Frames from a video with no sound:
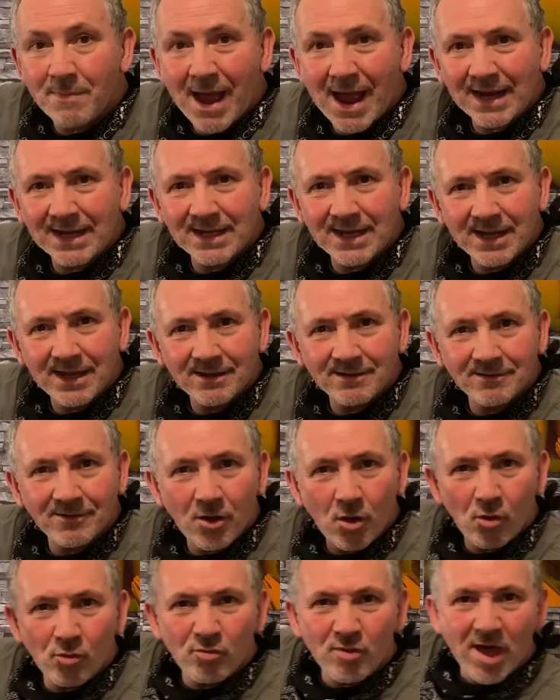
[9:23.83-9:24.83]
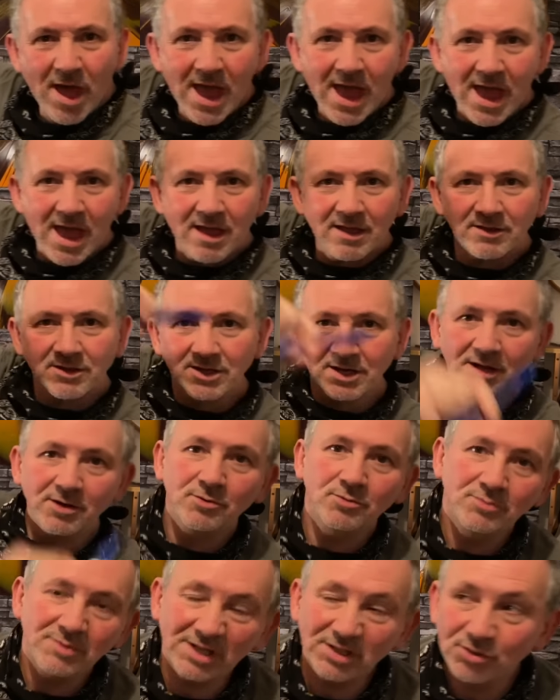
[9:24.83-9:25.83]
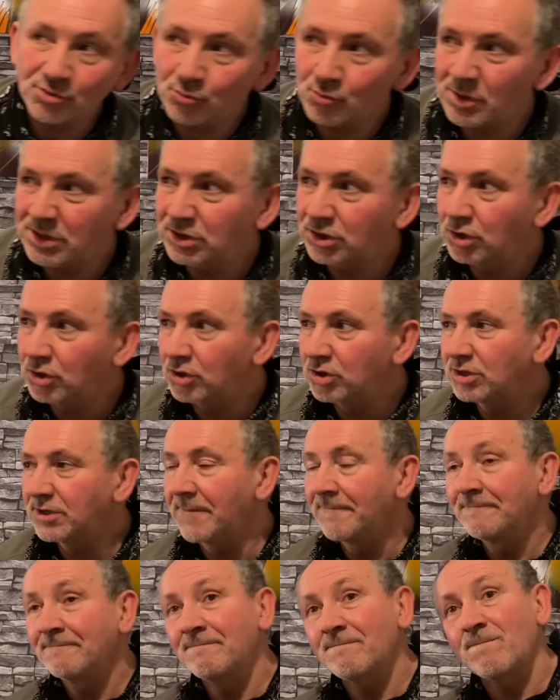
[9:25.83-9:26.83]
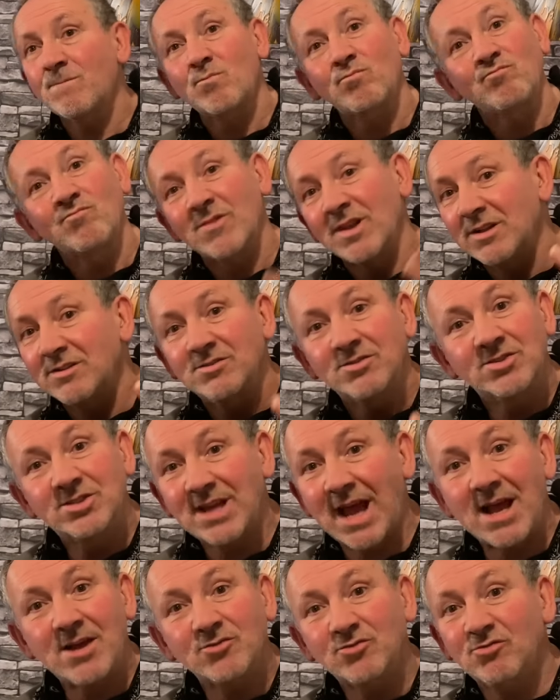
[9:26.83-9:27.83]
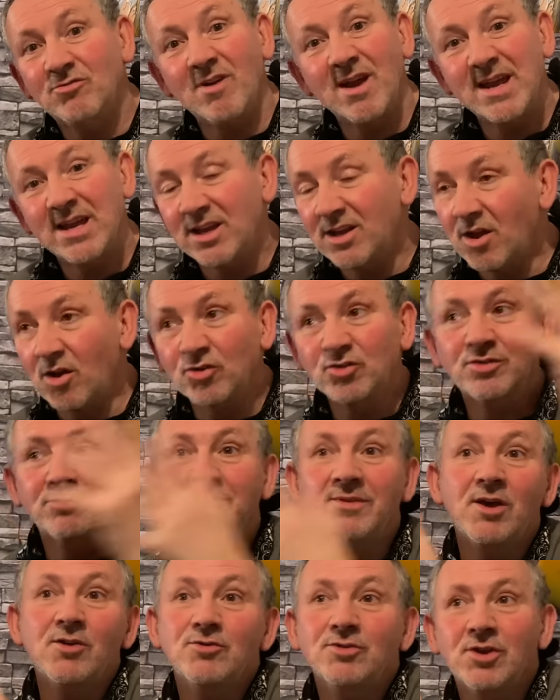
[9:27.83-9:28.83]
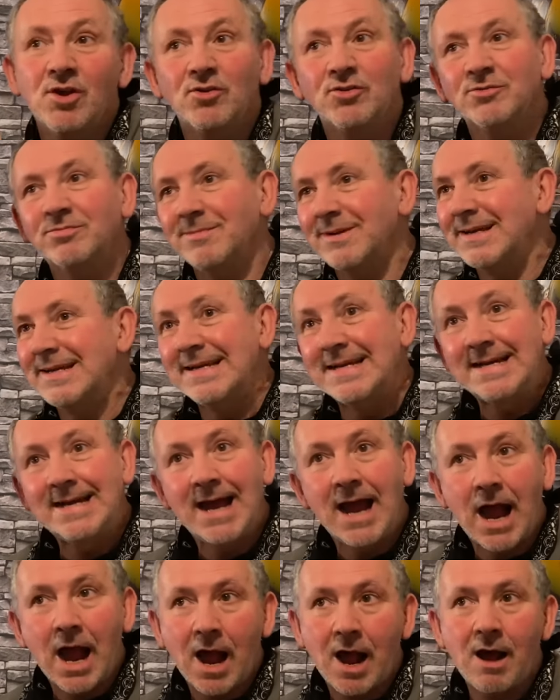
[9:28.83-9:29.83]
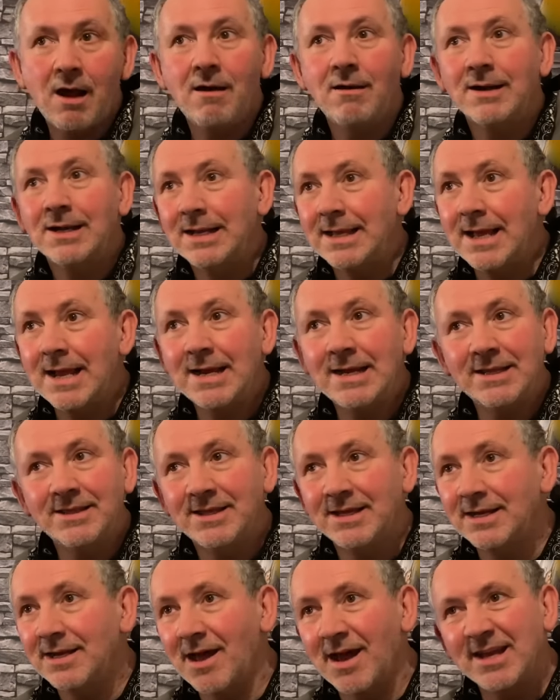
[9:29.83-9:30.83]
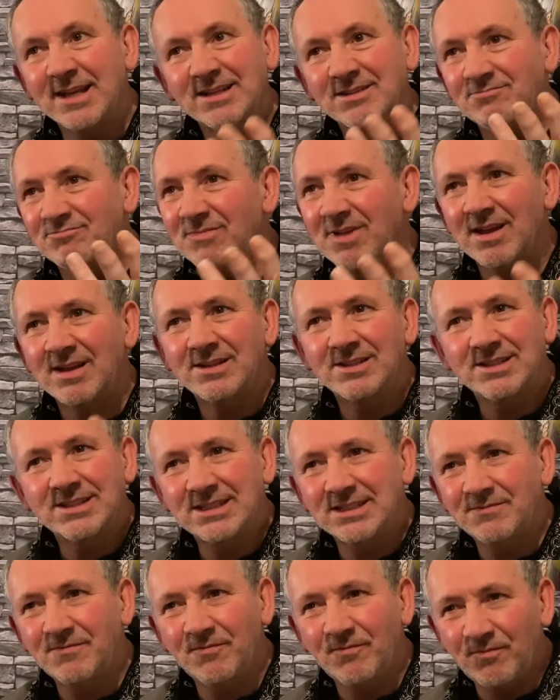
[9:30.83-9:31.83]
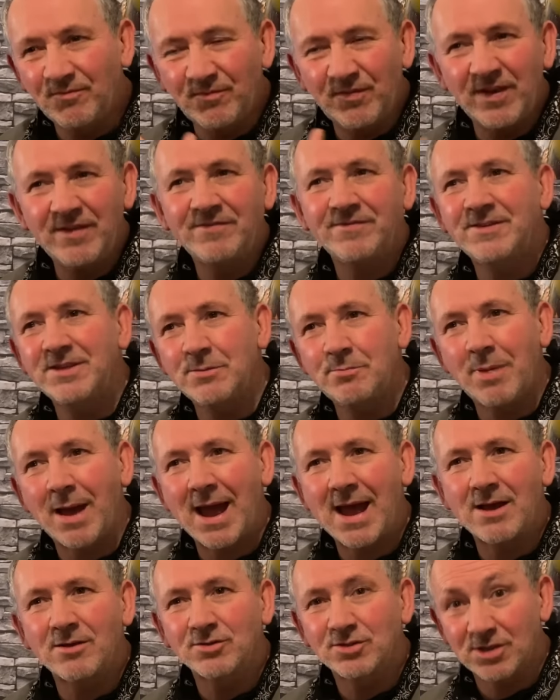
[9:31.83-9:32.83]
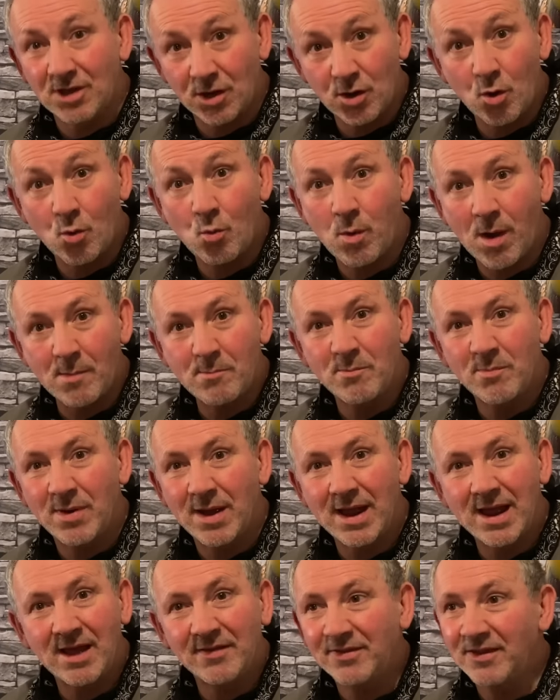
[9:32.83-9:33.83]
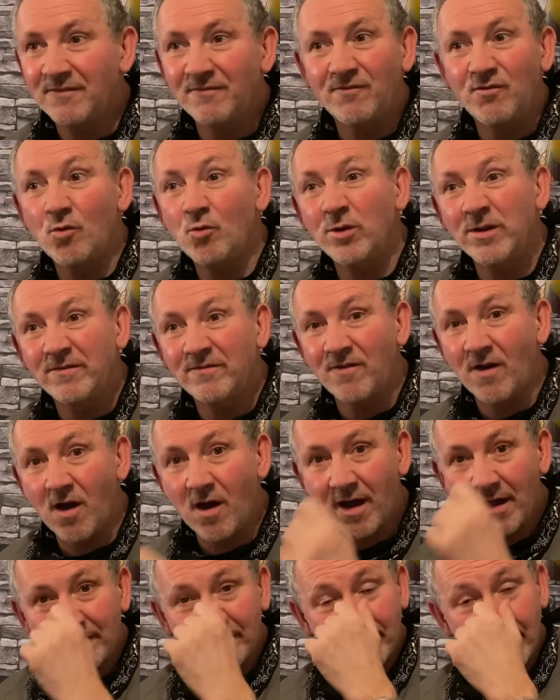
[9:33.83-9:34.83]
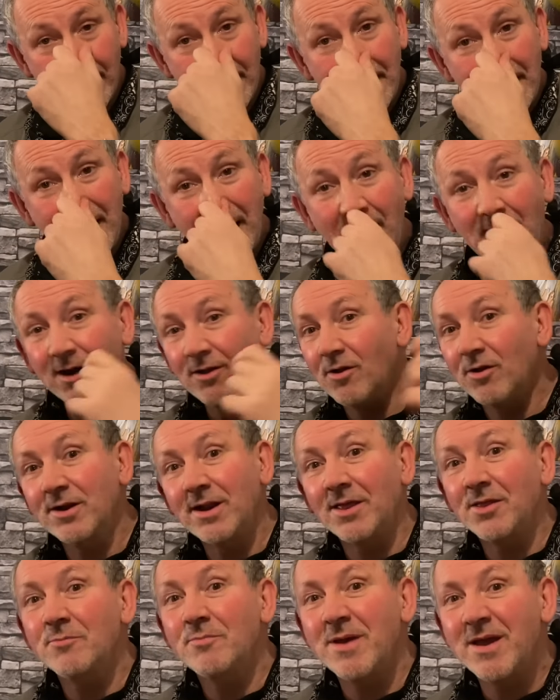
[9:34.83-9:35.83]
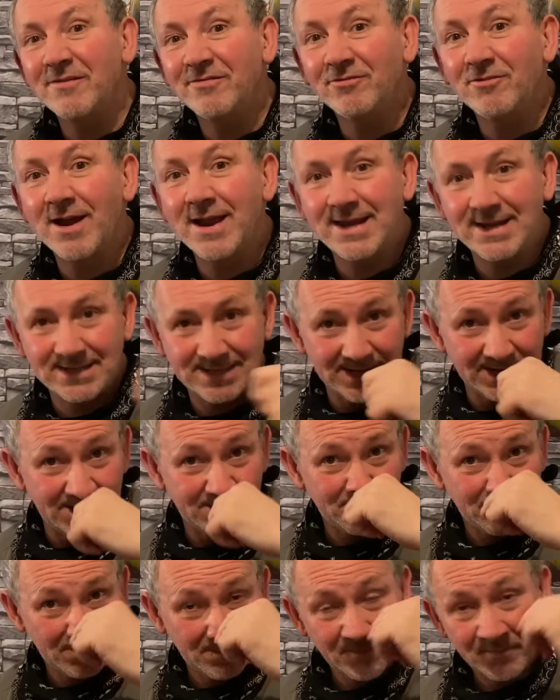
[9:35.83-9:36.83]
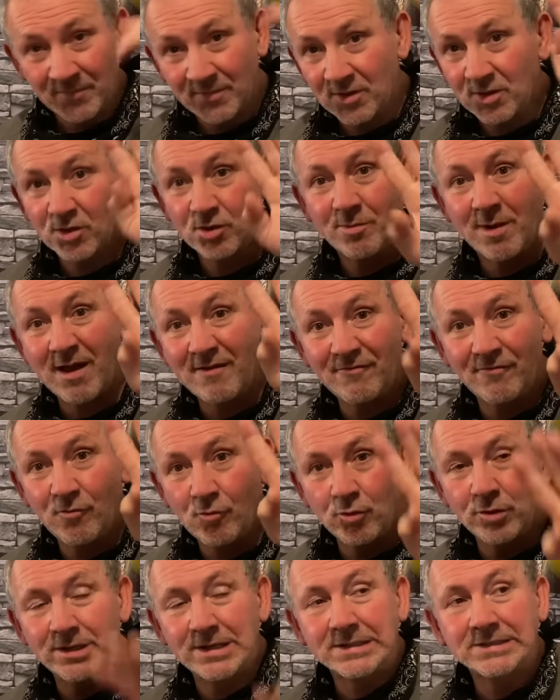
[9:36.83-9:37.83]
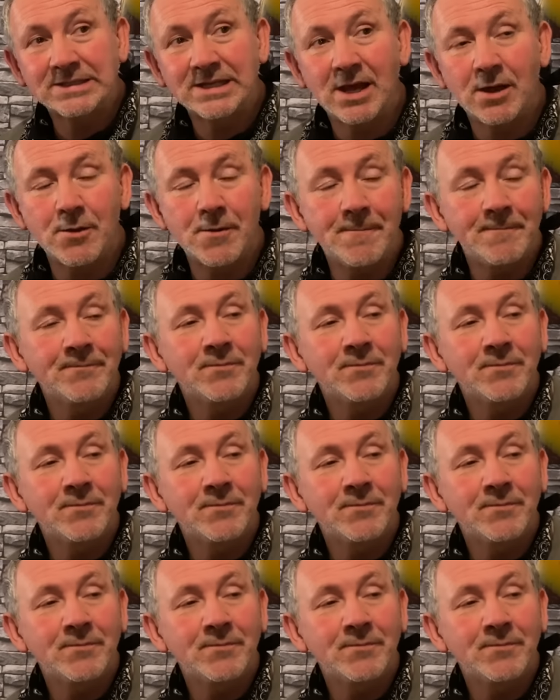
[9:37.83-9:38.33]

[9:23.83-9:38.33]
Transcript: magnet on there, you know, that's always good. Sounds great. Cost those cost me hardly anything like 50 pounds I got one pair I think 45 and I got another pair for 80 it was about four years ago